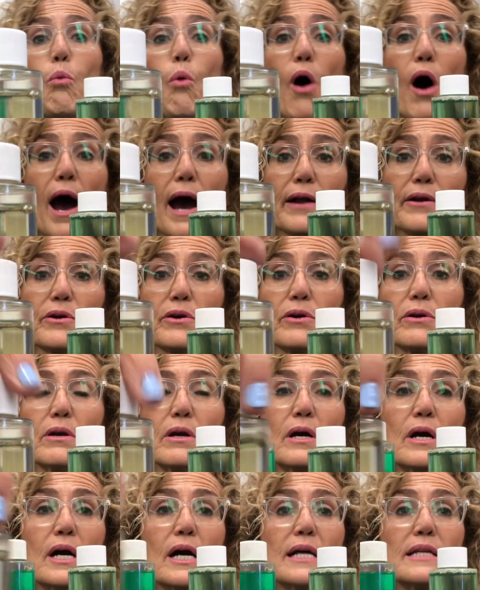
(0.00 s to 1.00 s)
water
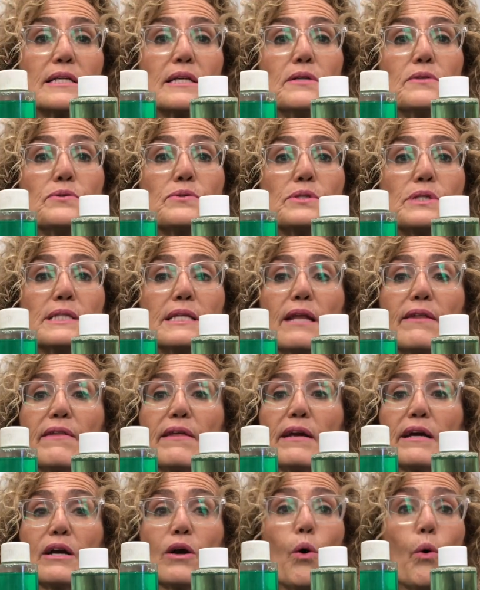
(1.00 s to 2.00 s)
to
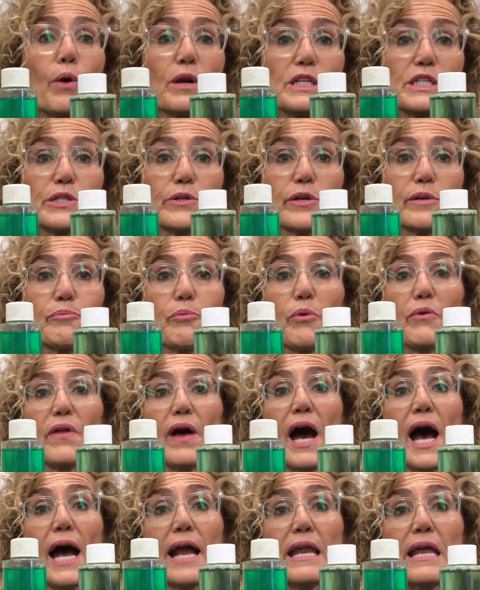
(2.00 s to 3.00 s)
the corn syrup or the
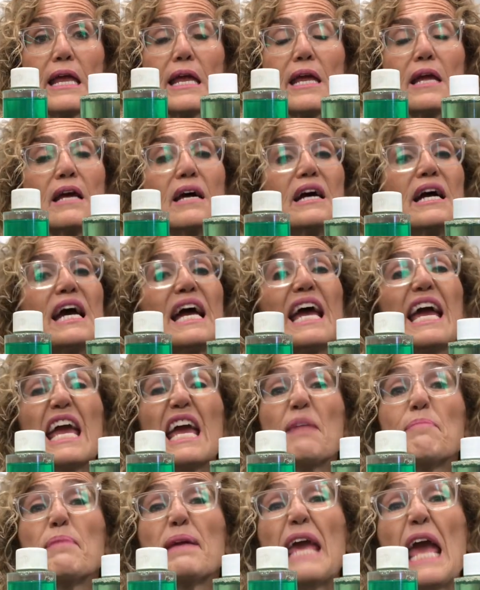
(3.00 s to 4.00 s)
honey,
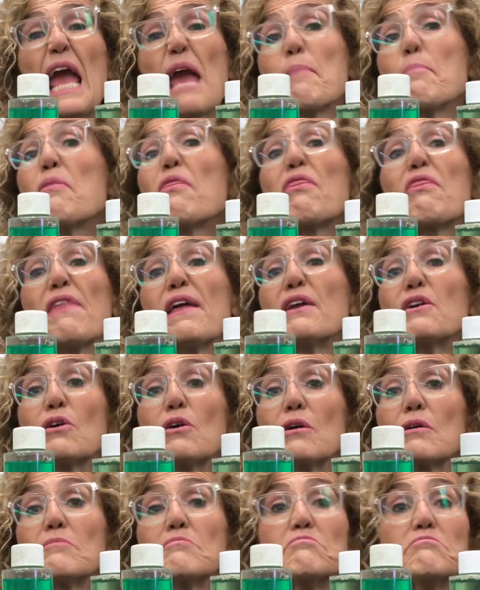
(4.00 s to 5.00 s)
it became thinner.